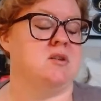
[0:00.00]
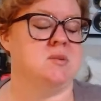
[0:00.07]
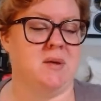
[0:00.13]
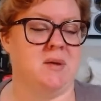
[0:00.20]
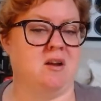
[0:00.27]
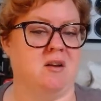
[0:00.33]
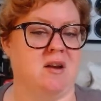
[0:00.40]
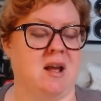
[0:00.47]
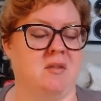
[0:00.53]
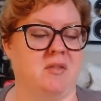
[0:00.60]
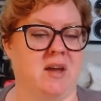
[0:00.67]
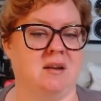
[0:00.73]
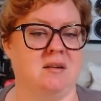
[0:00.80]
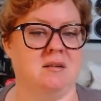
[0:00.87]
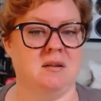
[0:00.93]
depending on how
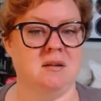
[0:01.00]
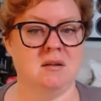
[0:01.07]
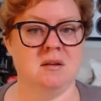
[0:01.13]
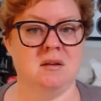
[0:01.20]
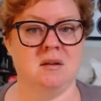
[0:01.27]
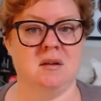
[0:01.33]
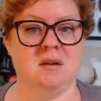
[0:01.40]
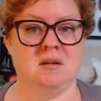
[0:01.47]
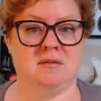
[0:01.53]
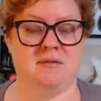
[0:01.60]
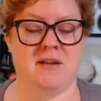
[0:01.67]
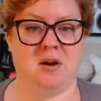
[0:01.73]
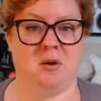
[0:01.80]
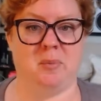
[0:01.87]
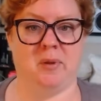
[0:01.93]
that
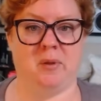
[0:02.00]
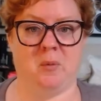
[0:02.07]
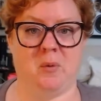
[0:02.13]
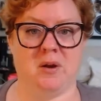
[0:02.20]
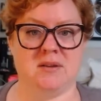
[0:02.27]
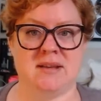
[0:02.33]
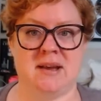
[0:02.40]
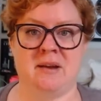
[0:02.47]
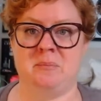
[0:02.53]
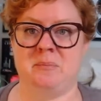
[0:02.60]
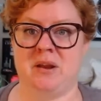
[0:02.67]
final bill works out.